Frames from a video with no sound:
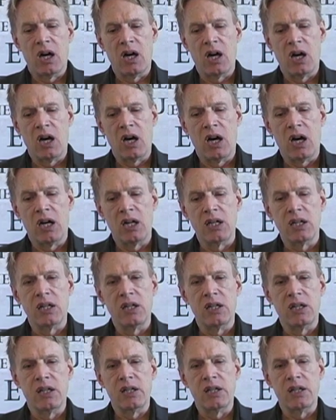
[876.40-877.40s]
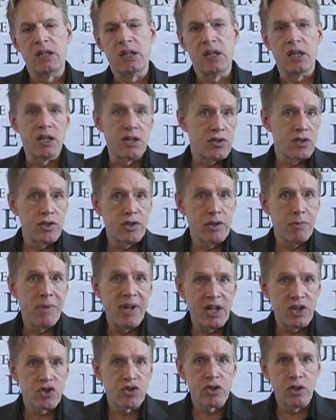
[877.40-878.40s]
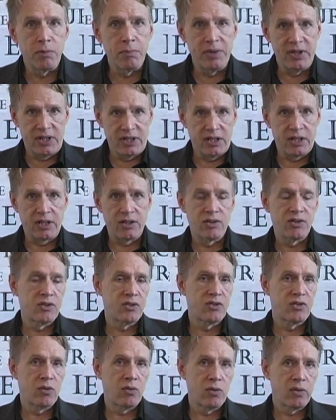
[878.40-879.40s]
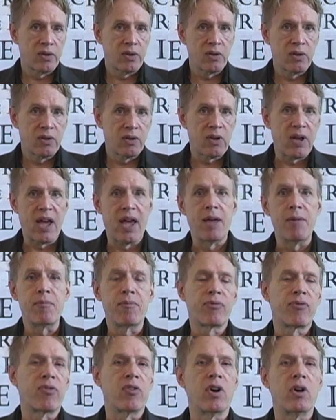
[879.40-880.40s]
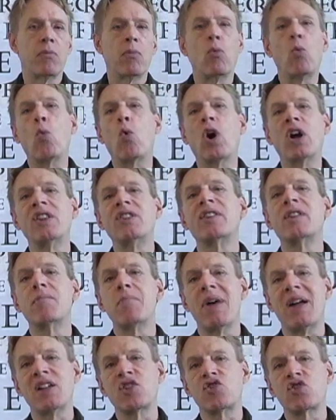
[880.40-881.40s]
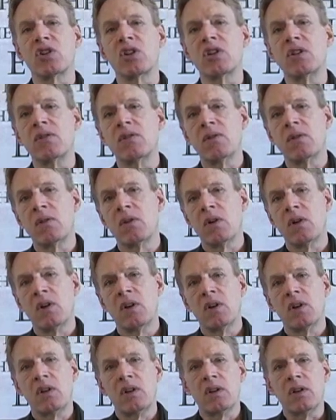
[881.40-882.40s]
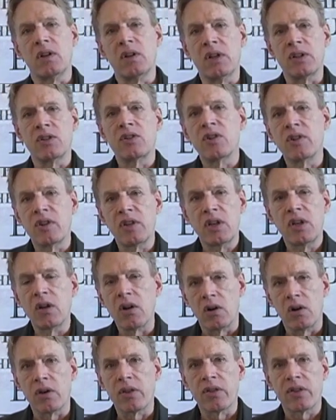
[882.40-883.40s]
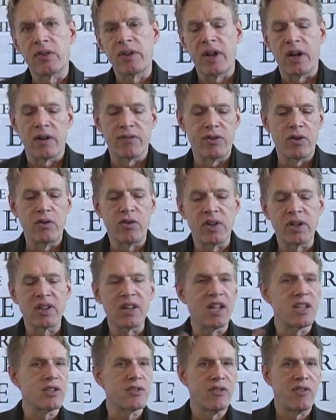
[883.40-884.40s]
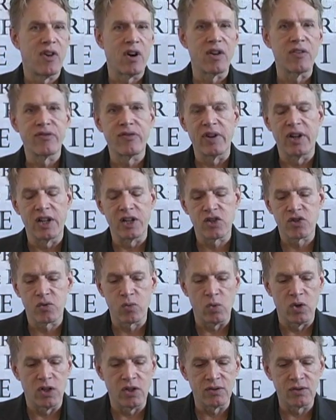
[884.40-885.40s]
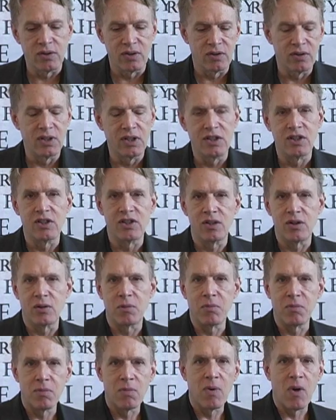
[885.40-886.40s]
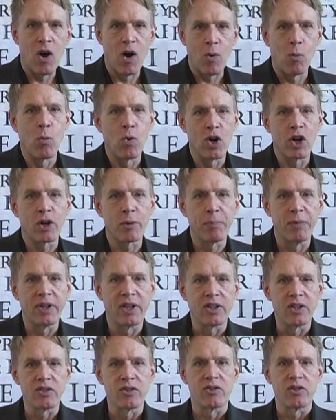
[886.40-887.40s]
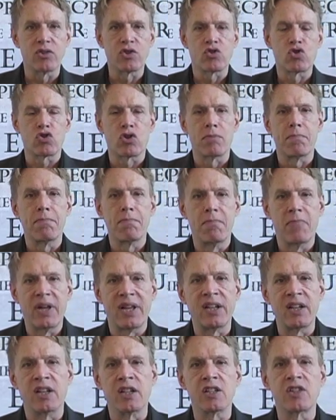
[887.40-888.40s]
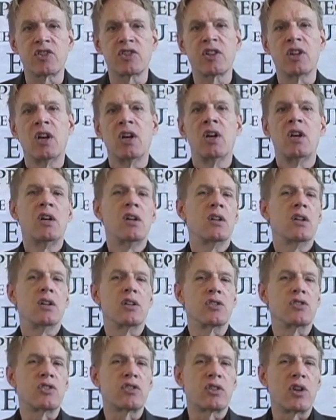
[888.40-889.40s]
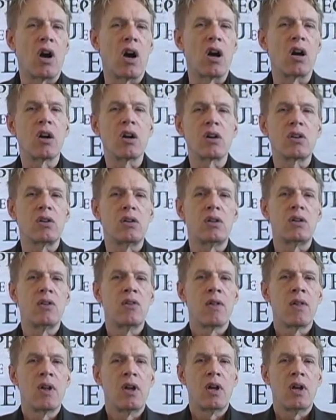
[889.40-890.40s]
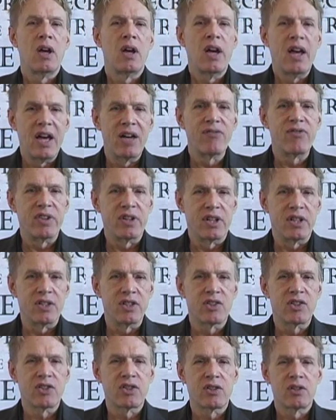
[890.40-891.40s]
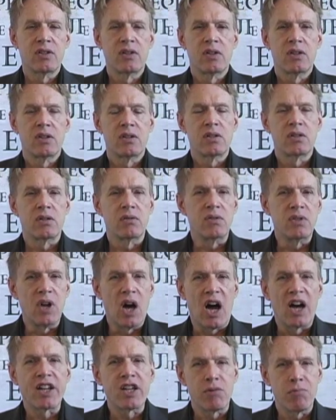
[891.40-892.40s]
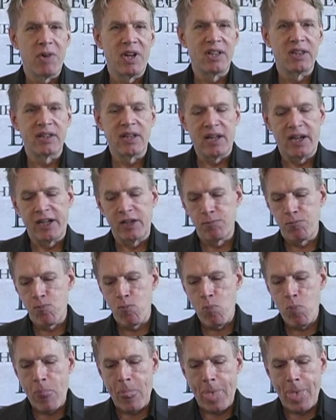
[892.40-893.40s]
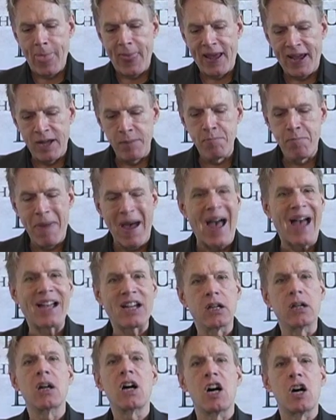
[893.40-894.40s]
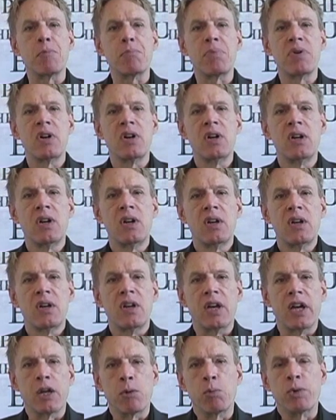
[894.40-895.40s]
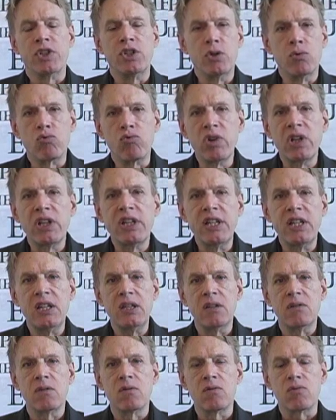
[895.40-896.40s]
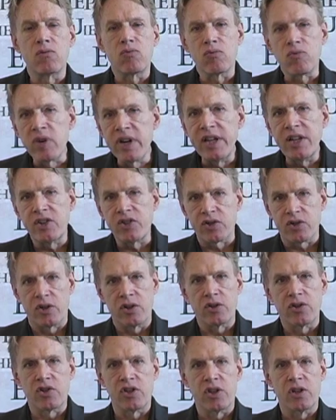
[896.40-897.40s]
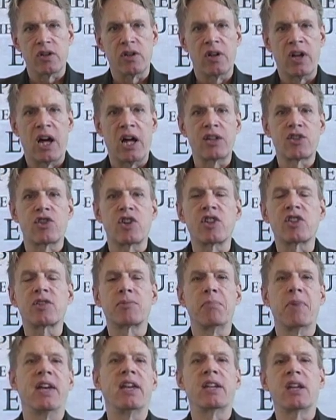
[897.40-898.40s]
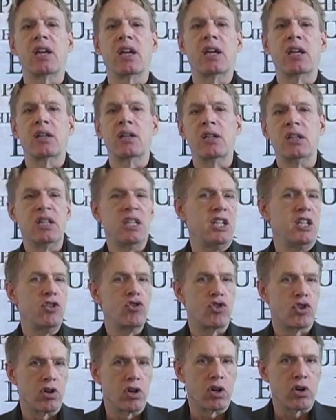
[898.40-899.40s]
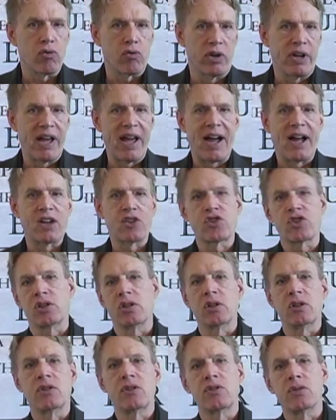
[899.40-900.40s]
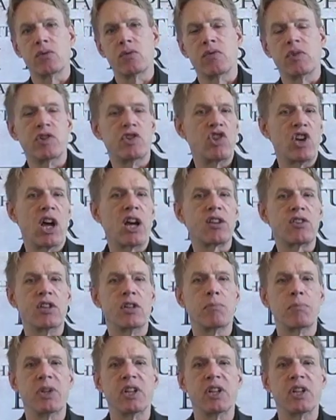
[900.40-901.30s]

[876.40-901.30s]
interdimensional beings, came from one dimension into the earth. Now, if you think that's far-fetched, well, you need to do homework, because there's tremendous historical evidence to document that and back it up. And when you really research it, not just make a knee-jerk reaction to reject it